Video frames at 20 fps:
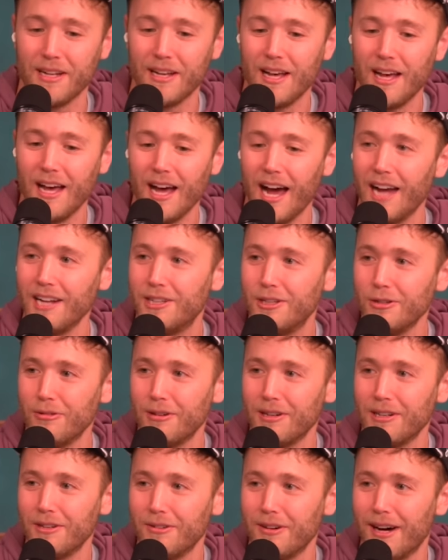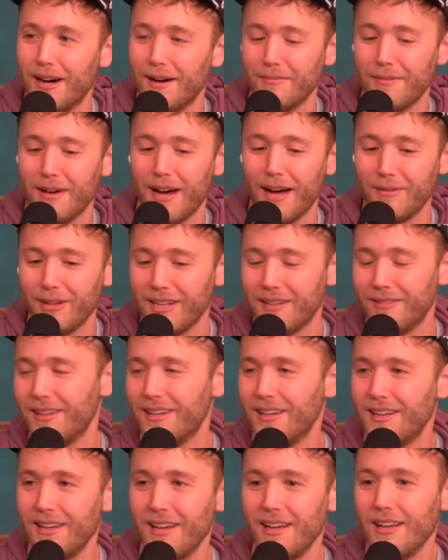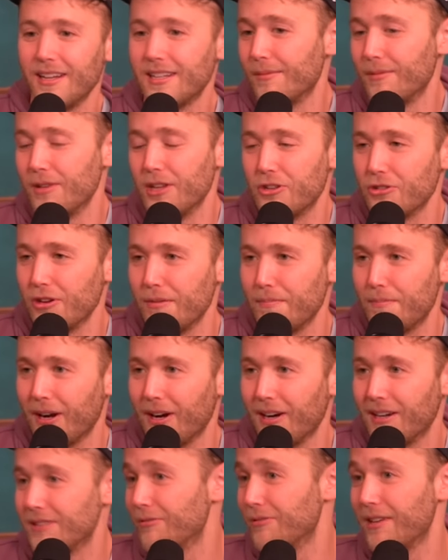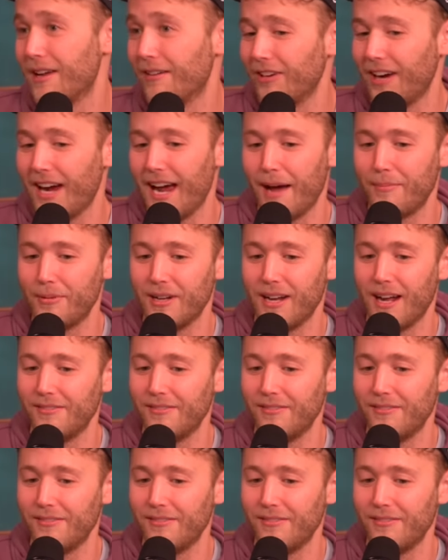Yeah. I do want to, um, I mean, some of the dream pairings will never happen.